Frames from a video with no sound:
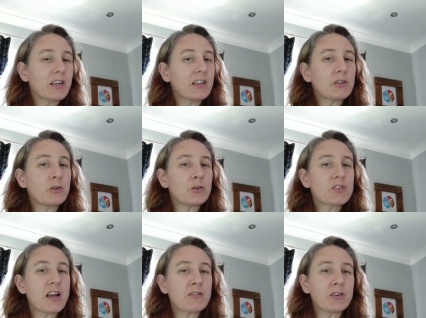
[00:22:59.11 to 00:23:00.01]
can
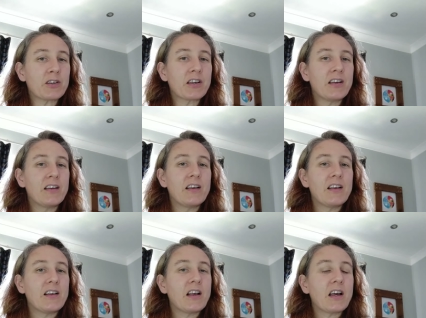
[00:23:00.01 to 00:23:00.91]
cause havoc
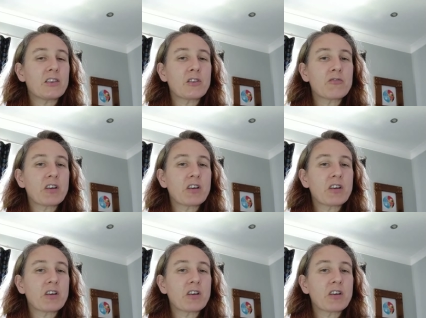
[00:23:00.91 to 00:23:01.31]
and